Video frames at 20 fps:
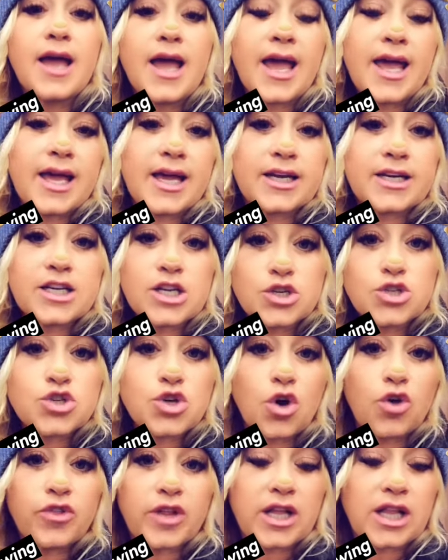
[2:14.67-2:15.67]
and
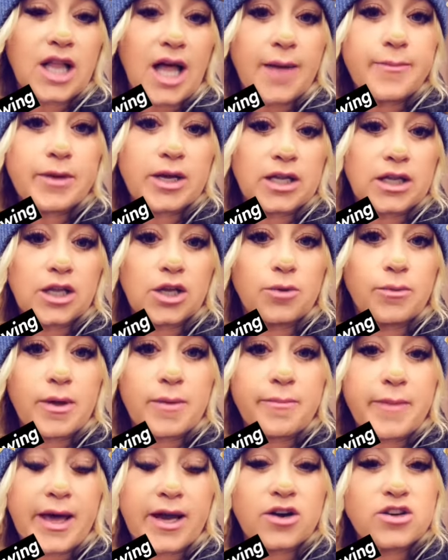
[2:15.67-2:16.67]
control the climate a little
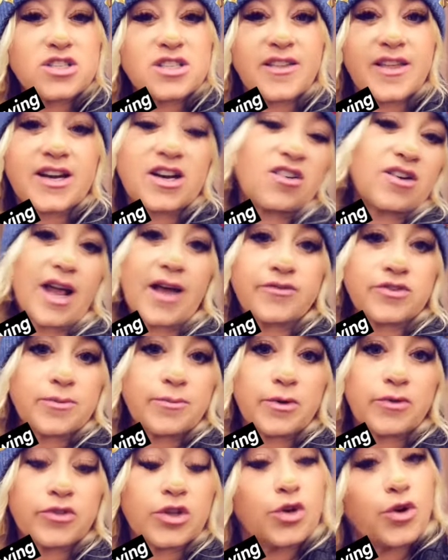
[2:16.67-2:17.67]
bit better so they don't have to
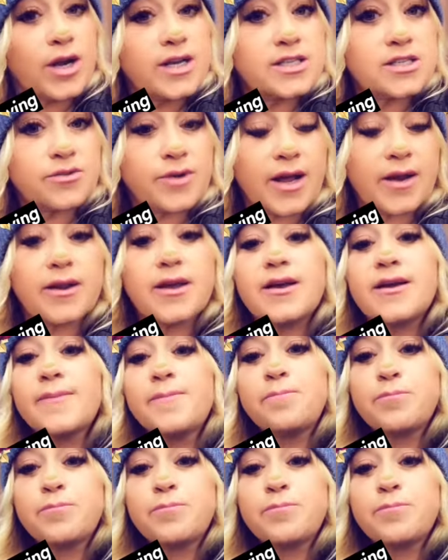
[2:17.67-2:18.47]
move the crates around.